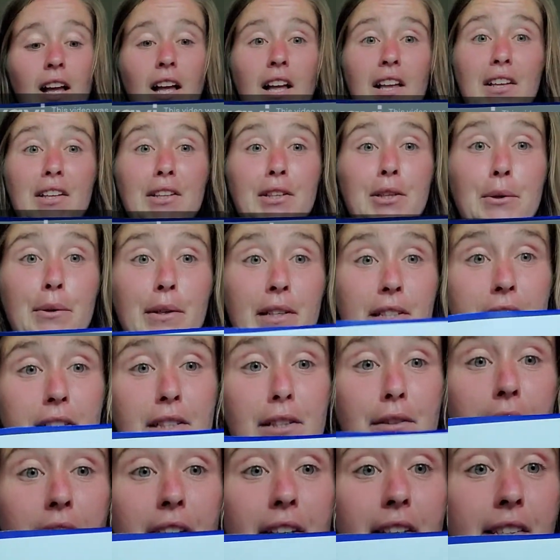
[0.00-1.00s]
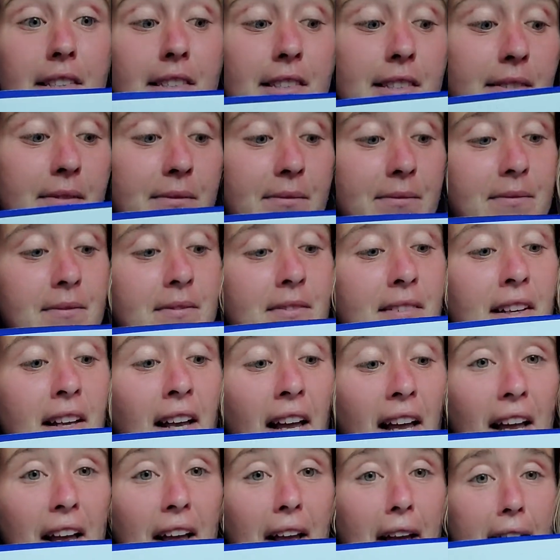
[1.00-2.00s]
you get to do this,
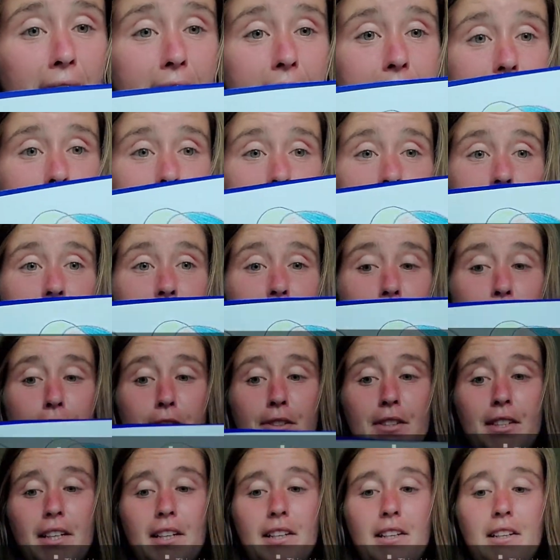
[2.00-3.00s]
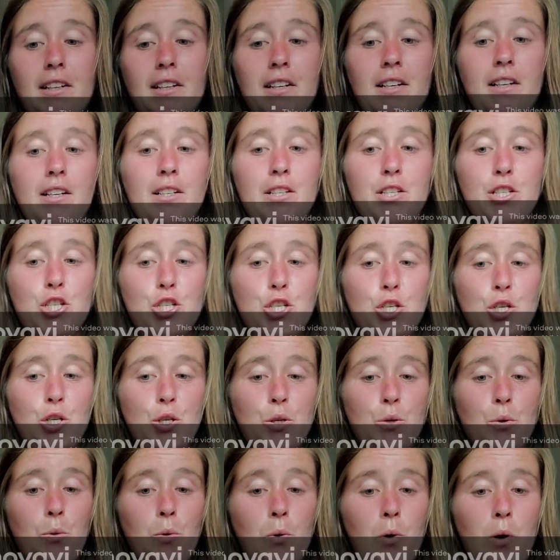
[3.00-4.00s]
and it's going to turn into
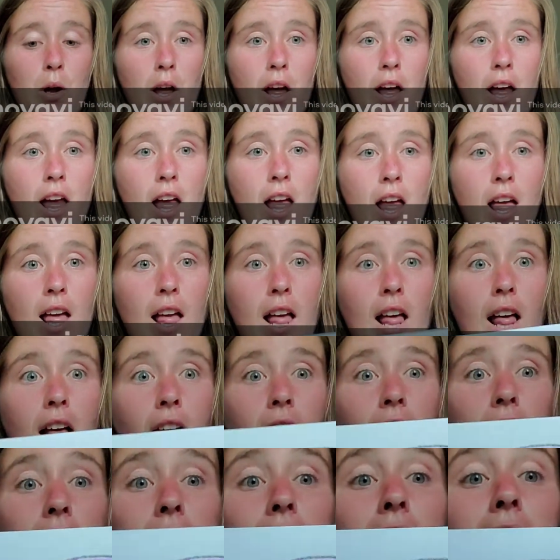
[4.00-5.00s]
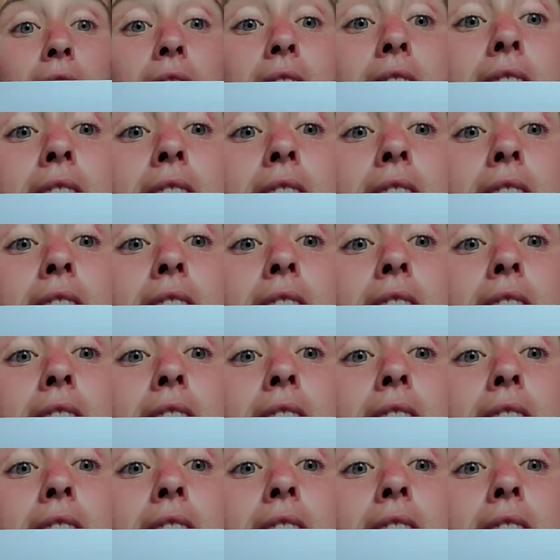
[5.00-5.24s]
this